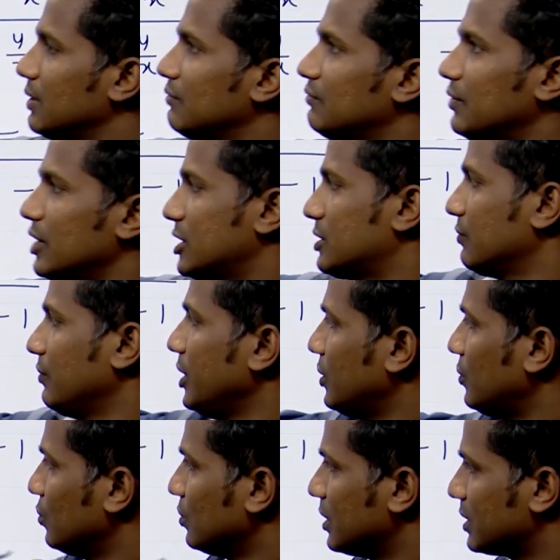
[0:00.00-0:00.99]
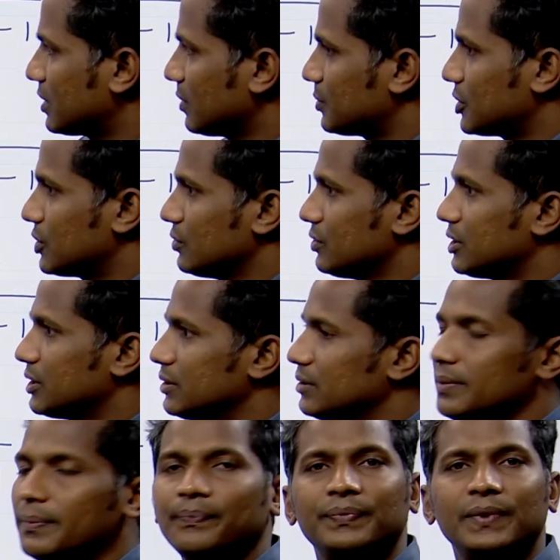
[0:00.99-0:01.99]
first we do the
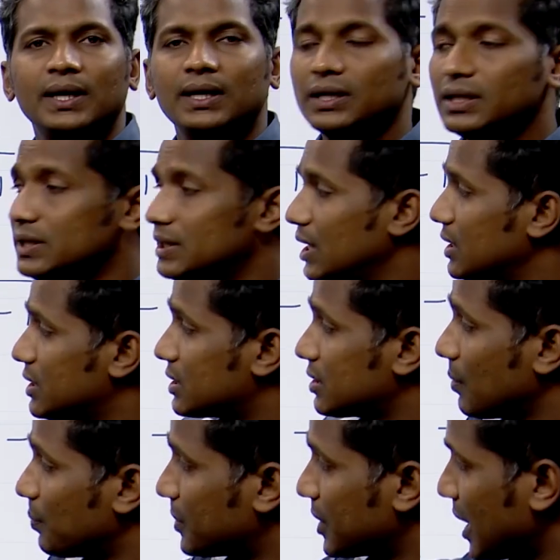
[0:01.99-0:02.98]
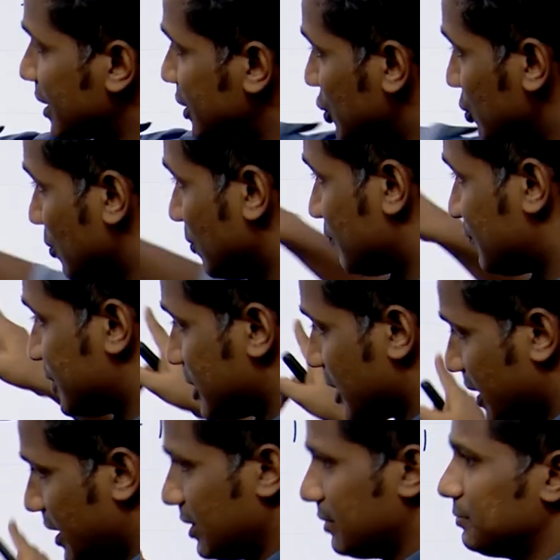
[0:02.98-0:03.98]
substitution, then subtraction of
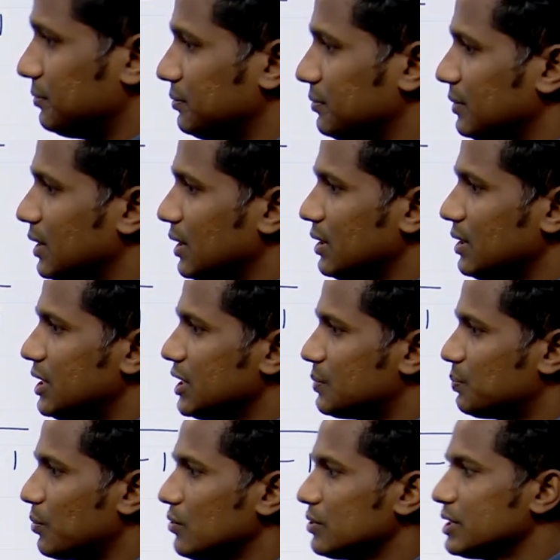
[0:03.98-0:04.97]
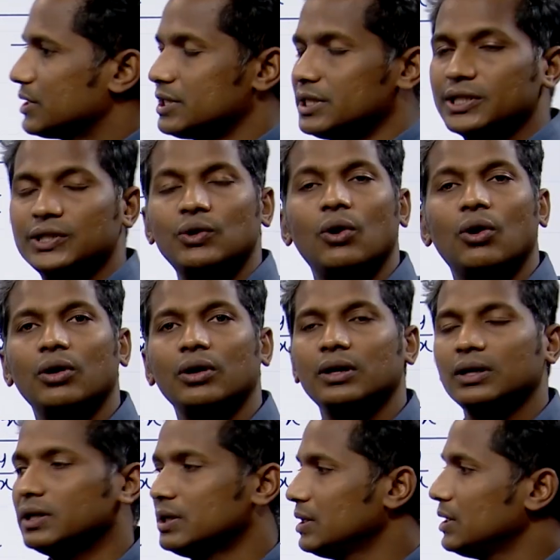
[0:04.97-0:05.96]
z, this process is long,
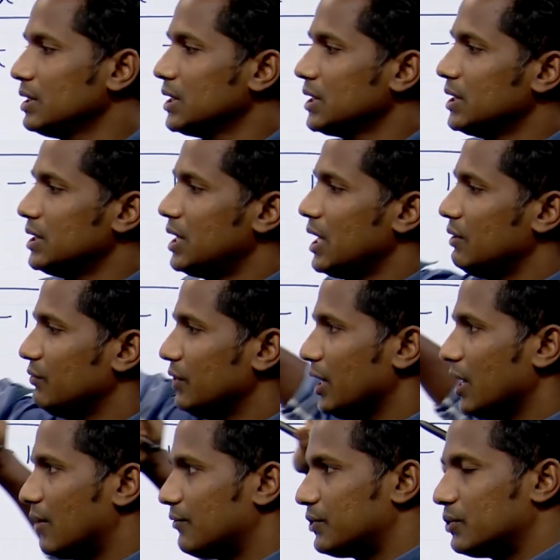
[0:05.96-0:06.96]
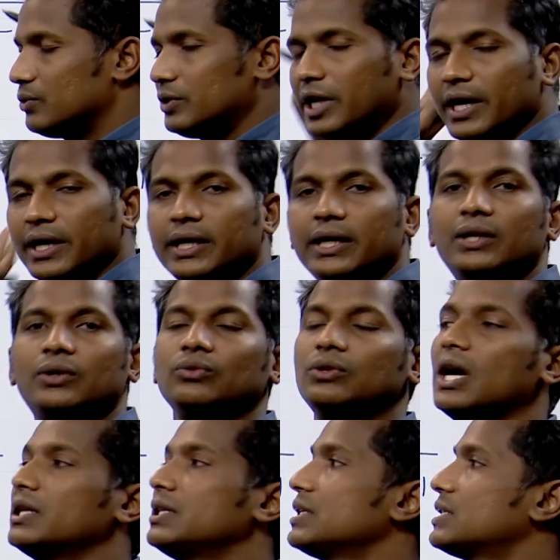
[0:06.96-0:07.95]
then we have to take it to
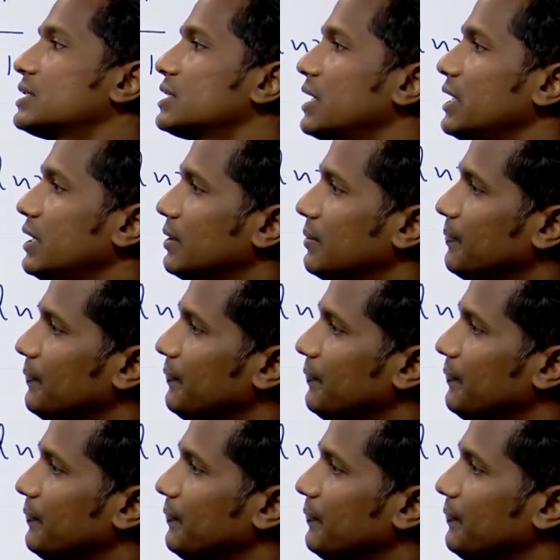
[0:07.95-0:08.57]
the other side